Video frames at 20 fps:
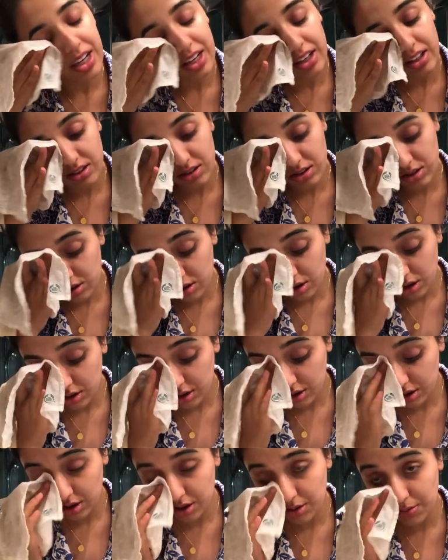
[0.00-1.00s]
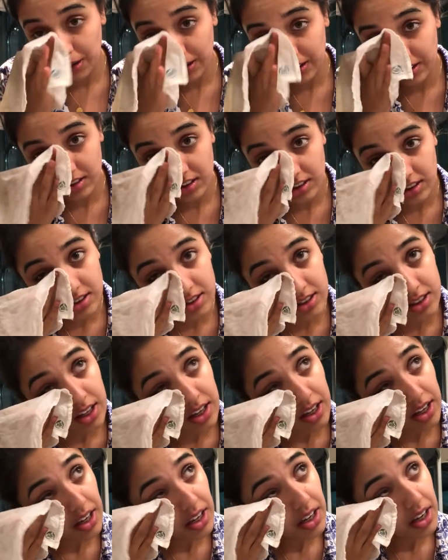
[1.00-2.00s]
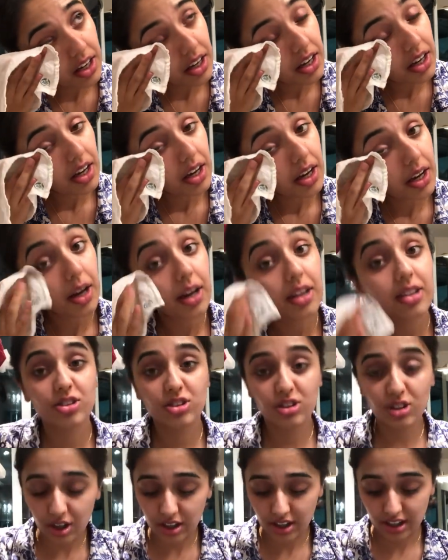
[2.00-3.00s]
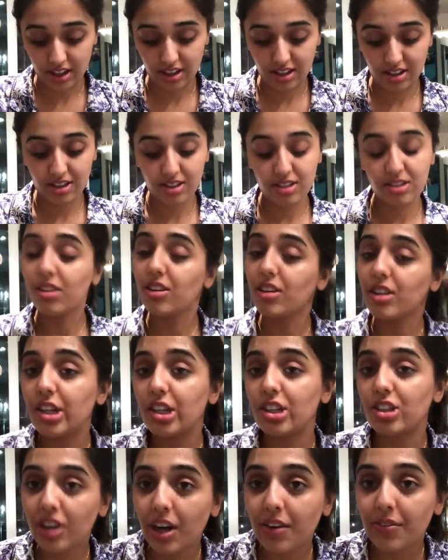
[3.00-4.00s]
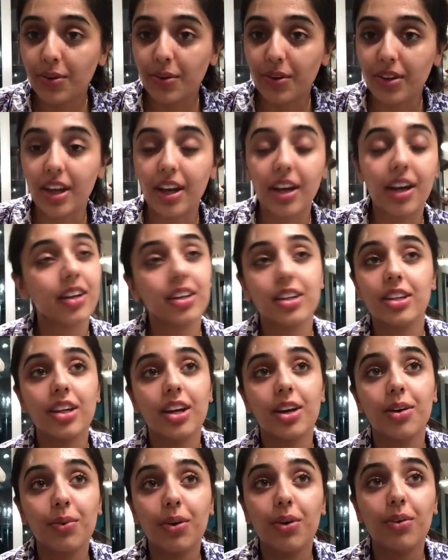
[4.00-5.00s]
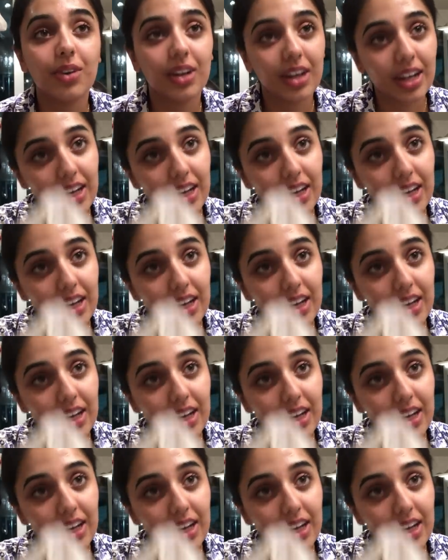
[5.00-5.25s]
And it's so good because it's solid, so you can travel with it and it won't